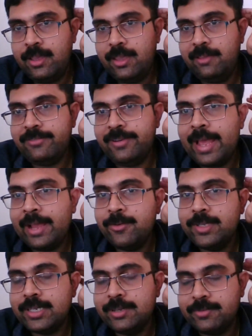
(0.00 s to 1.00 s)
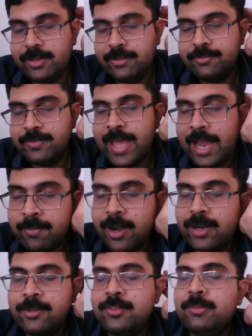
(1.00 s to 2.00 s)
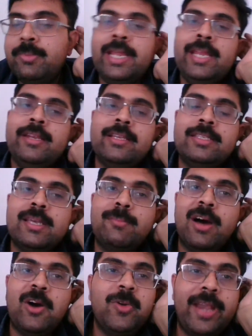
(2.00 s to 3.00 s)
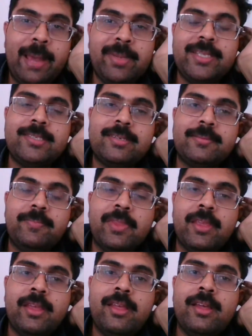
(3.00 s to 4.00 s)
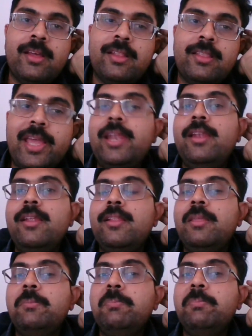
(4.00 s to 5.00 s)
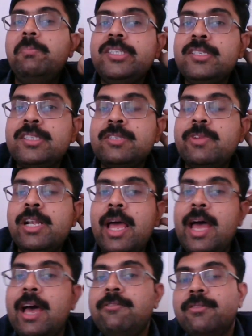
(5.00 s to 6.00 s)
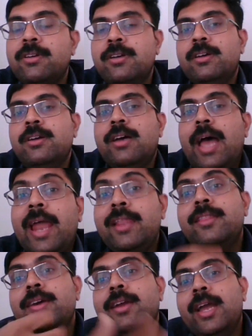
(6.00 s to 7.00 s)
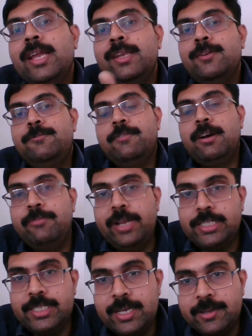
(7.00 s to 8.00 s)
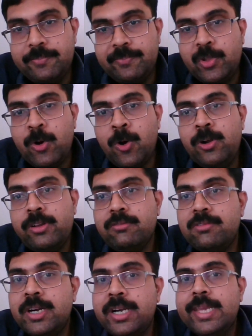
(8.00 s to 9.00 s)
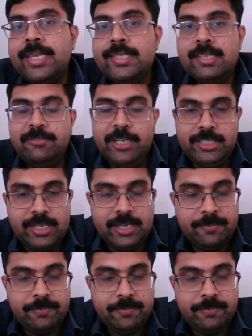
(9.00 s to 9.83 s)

If language, if that part of the brain is somehow damaged, then the patients will have another kind of aphasia called Wernicke's aphasia.